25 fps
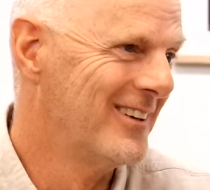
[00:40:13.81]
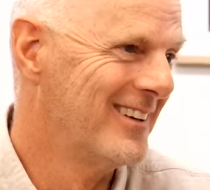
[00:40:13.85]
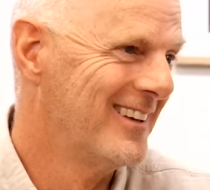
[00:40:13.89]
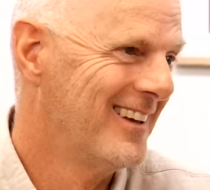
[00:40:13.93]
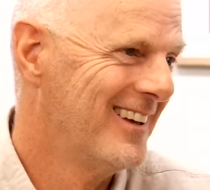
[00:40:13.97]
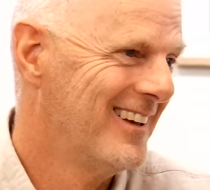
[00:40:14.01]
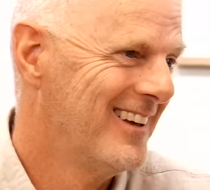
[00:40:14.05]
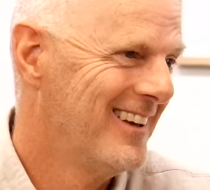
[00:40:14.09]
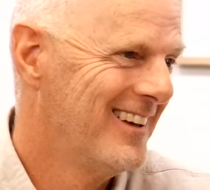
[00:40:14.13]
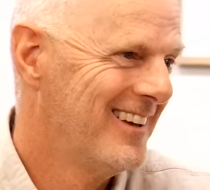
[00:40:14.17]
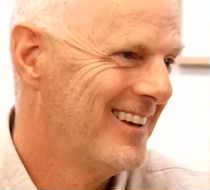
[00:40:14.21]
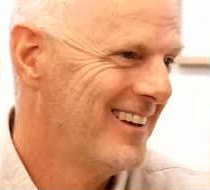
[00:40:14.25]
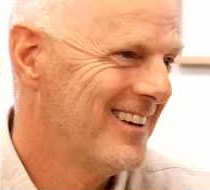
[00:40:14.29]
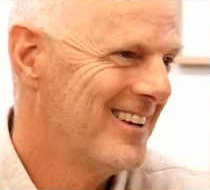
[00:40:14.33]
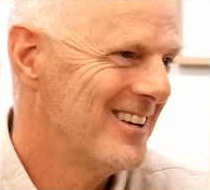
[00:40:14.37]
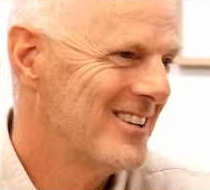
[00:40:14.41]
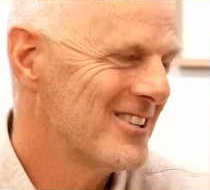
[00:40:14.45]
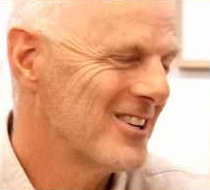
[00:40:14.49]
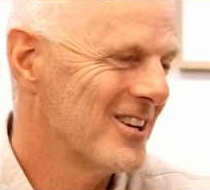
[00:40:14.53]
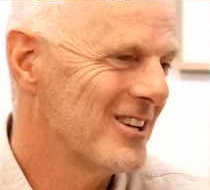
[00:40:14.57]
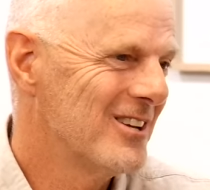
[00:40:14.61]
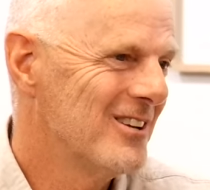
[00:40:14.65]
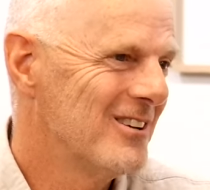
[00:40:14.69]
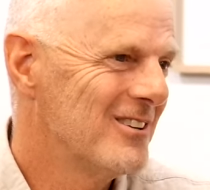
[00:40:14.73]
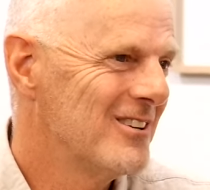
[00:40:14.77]
Mm.
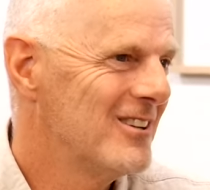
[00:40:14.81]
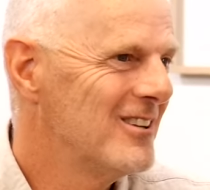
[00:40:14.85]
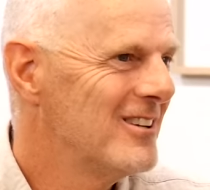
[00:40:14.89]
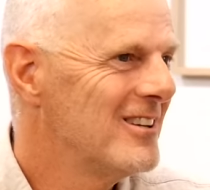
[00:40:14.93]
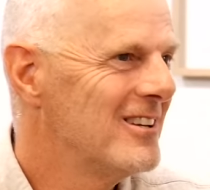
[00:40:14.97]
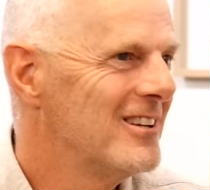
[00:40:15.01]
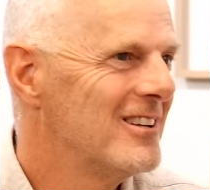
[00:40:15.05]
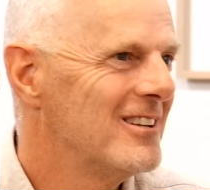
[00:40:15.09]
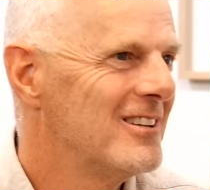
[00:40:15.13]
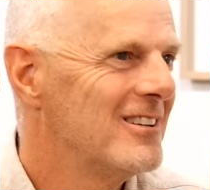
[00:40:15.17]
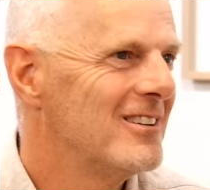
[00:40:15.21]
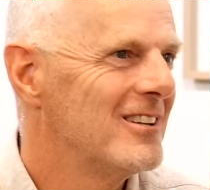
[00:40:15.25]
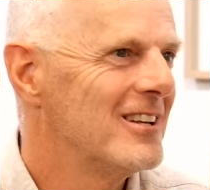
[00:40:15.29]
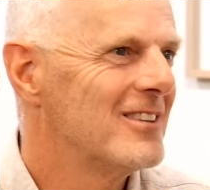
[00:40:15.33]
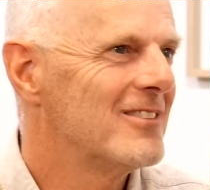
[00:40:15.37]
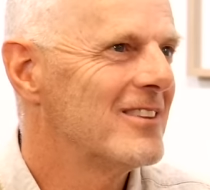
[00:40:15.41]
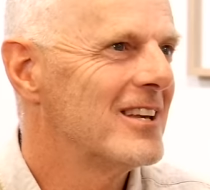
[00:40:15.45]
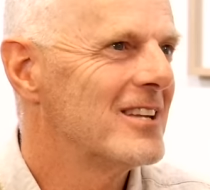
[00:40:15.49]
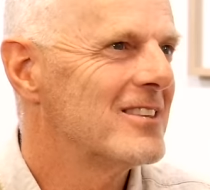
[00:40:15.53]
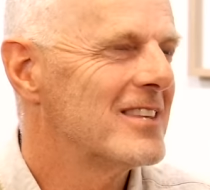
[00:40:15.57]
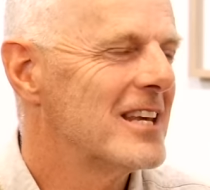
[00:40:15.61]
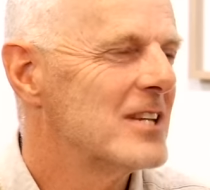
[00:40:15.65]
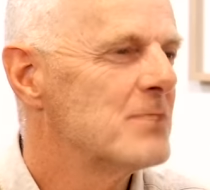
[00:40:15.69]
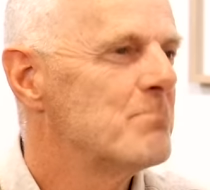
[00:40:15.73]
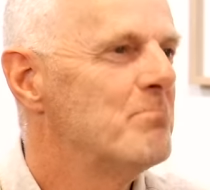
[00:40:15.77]
So you, you,
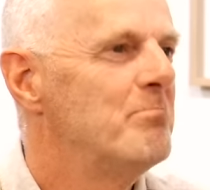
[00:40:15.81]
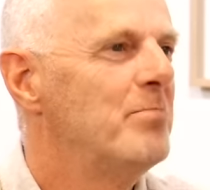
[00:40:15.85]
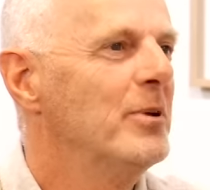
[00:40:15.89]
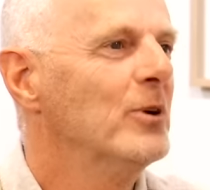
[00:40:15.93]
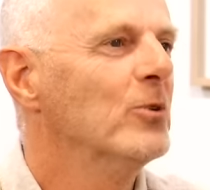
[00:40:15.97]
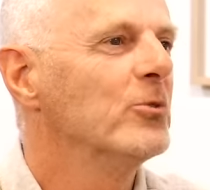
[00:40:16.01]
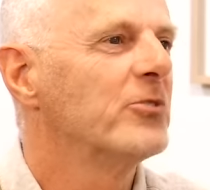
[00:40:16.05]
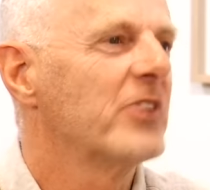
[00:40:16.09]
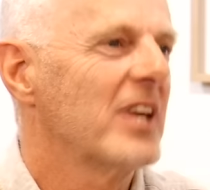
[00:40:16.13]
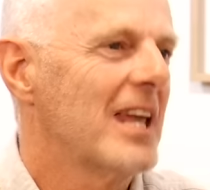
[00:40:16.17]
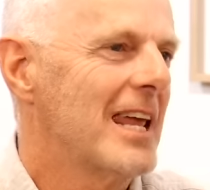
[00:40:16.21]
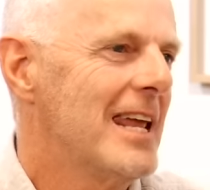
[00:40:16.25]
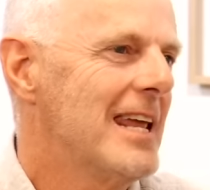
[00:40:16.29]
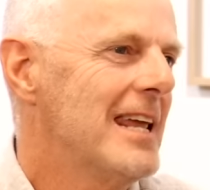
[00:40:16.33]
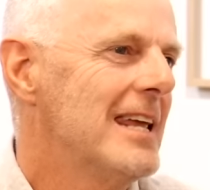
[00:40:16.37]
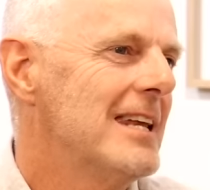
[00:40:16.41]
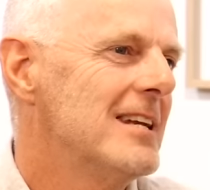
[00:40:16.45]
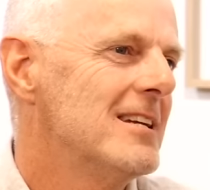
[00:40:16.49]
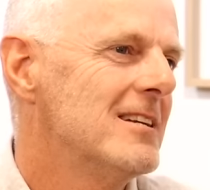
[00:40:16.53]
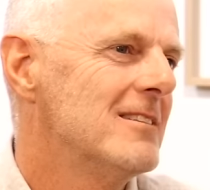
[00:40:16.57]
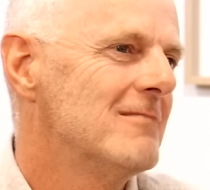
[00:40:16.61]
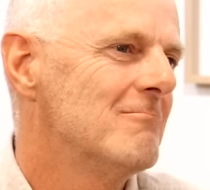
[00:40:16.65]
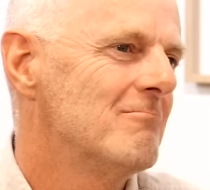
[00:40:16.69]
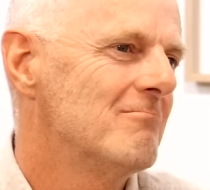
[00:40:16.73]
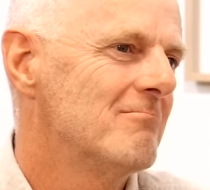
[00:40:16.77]
there's
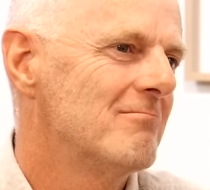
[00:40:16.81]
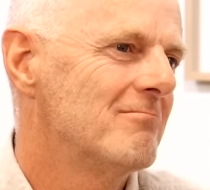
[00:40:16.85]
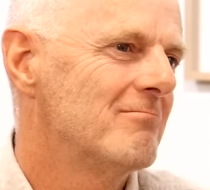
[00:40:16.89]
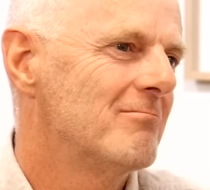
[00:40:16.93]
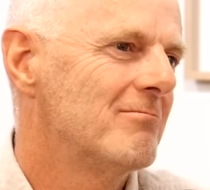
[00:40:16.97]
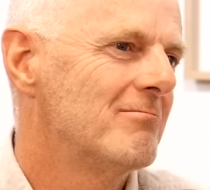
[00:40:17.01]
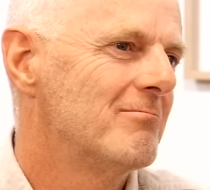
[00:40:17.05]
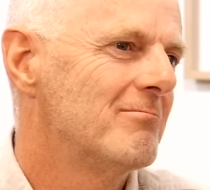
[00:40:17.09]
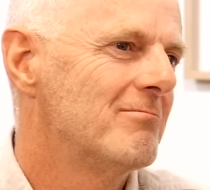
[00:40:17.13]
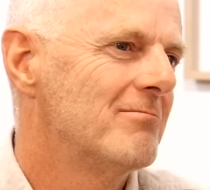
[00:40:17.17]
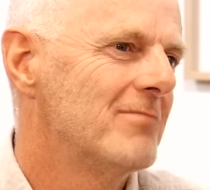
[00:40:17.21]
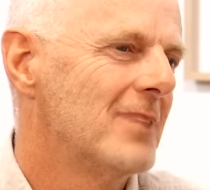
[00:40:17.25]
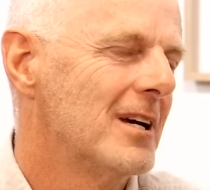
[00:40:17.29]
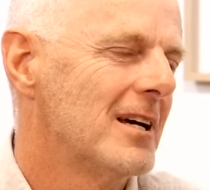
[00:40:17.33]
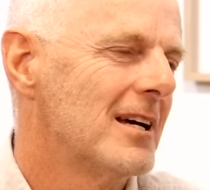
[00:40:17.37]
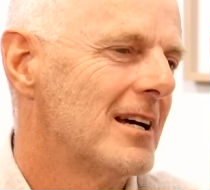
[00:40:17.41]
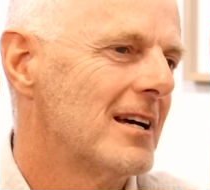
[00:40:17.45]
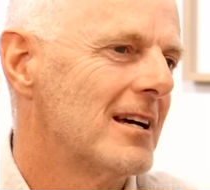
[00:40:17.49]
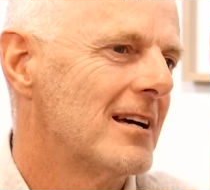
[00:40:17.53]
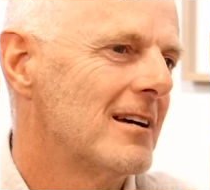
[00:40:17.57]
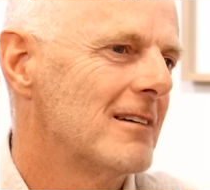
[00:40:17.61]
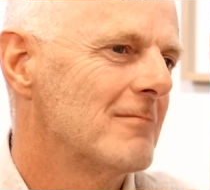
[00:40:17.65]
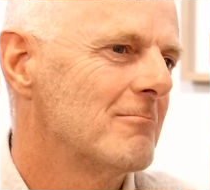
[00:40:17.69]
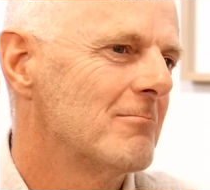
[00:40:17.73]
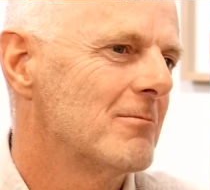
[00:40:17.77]
built-in
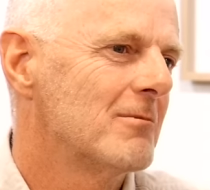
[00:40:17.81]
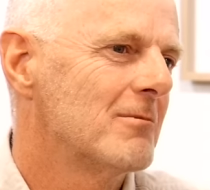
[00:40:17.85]
uh,